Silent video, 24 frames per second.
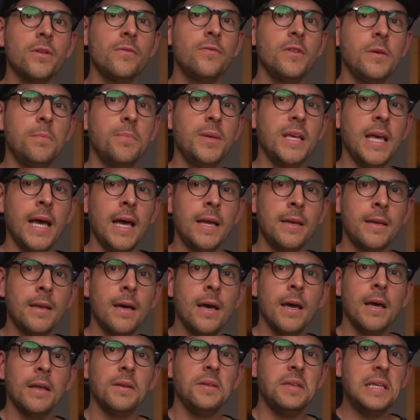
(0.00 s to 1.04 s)
the V P N
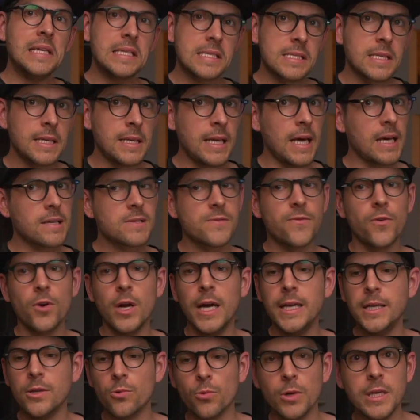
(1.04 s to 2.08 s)
disconnects for
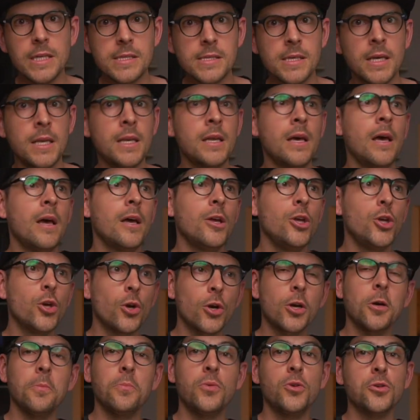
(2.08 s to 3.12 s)
any reason,
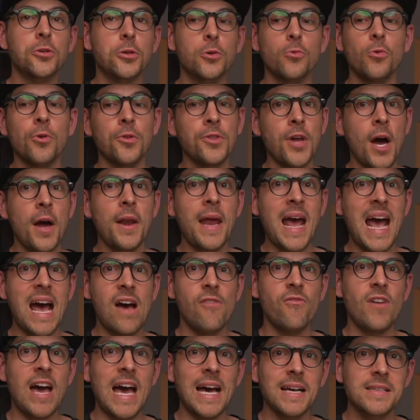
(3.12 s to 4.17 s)
your computer will not
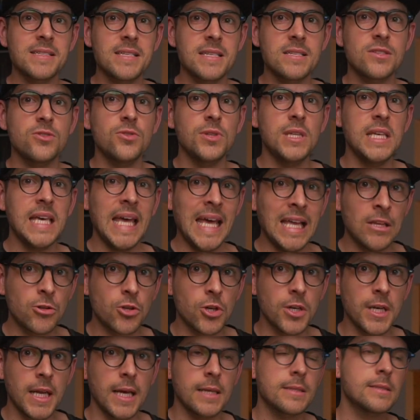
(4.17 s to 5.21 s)
have access to the
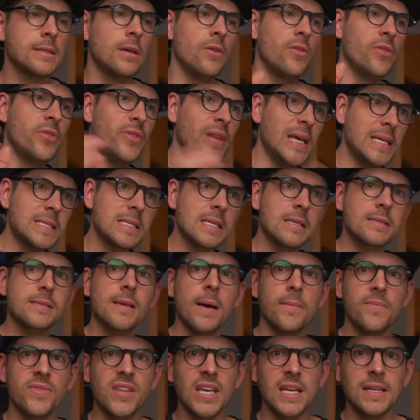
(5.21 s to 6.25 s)
internet. This is
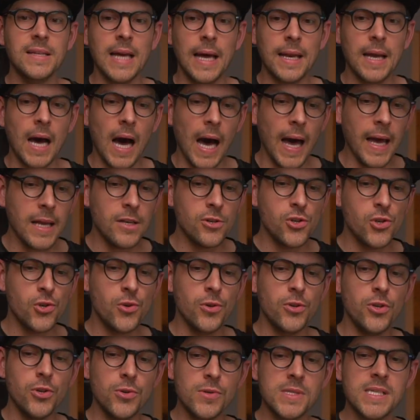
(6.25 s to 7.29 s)
something that I do
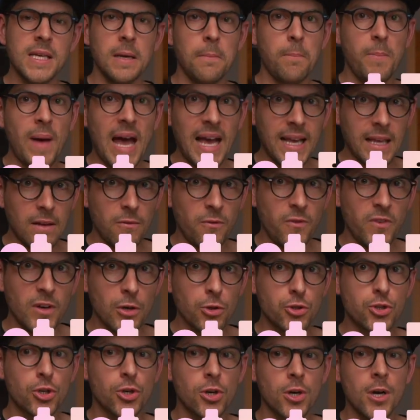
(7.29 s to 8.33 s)
using Packet
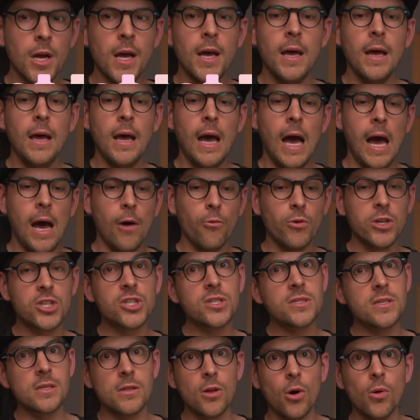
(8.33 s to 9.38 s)
Filter, uh, which
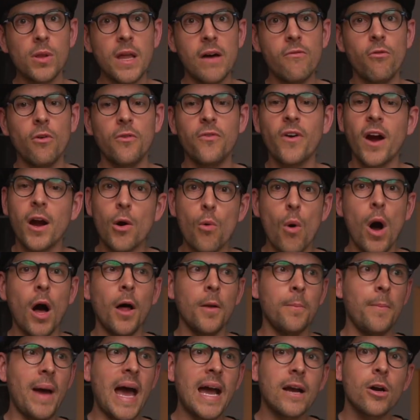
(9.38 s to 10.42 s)
is a low-level firewall
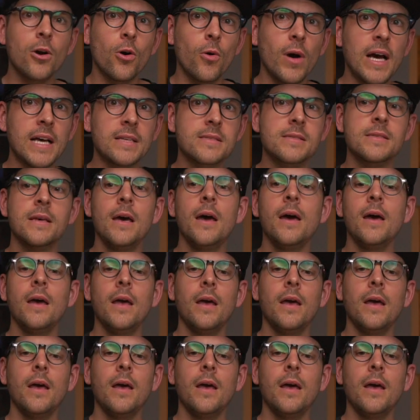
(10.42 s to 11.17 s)
on macOS.